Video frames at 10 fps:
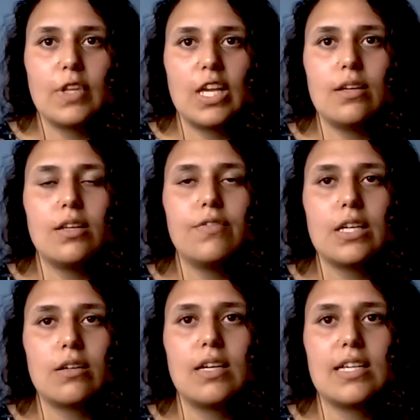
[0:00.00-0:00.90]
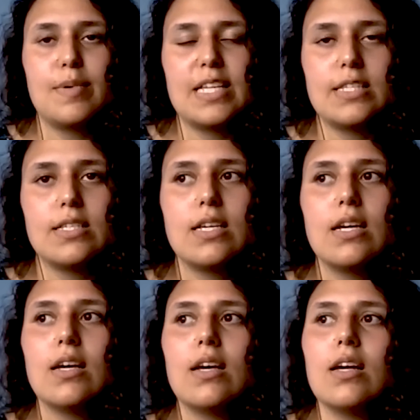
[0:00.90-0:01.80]
living expenses.
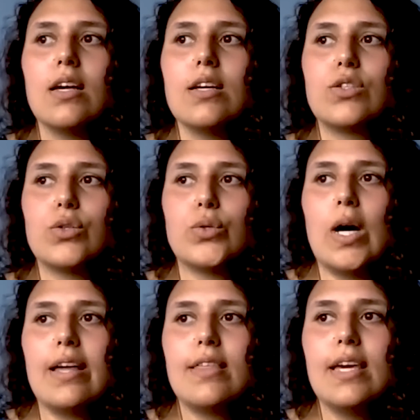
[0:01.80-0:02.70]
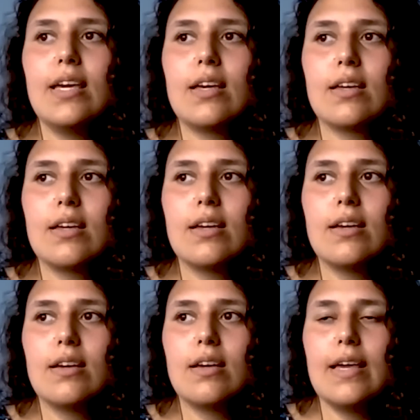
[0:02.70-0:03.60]
Mm-hmm. So I think
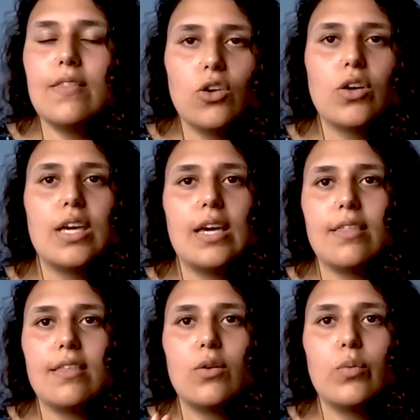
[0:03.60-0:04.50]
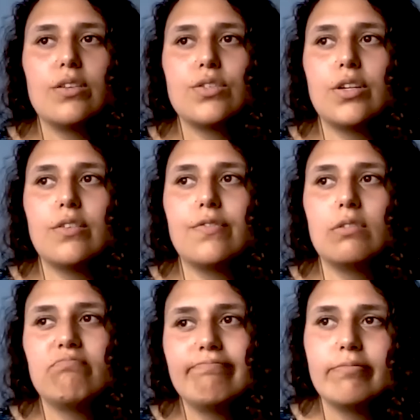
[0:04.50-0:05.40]
in the UK, I think we're sort
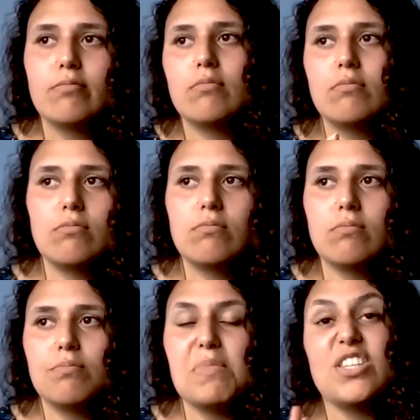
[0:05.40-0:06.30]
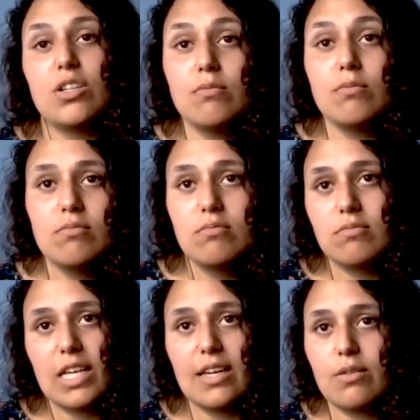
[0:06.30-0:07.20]
of medium,
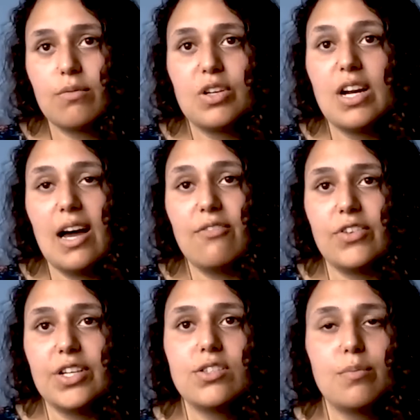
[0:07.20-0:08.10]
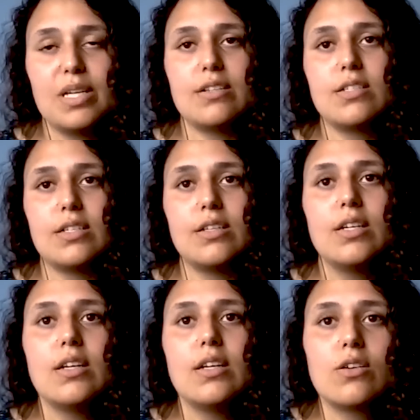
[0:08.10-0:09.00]
we're average compared to
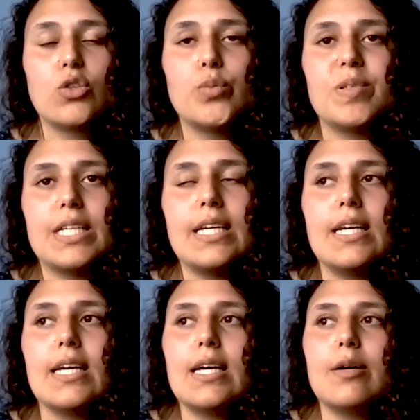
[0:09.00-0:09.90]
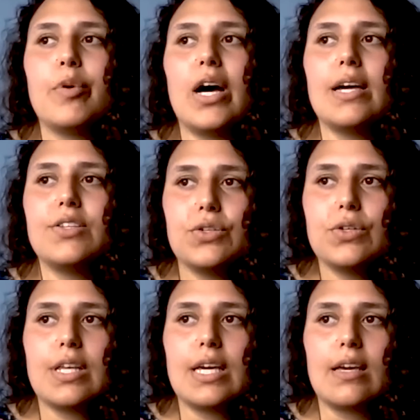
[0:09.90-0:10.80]
globally. But I
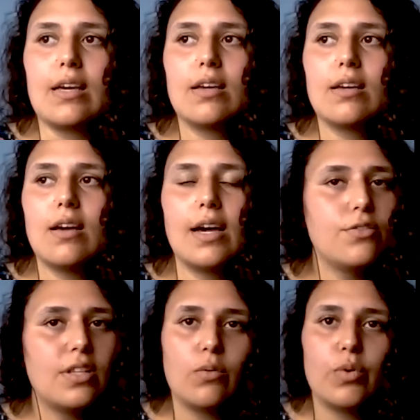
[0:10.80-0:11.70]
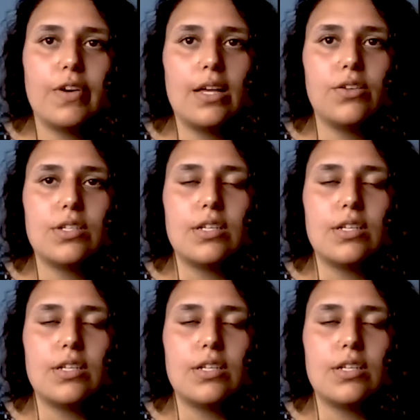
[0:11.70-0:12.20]
don't think we're valued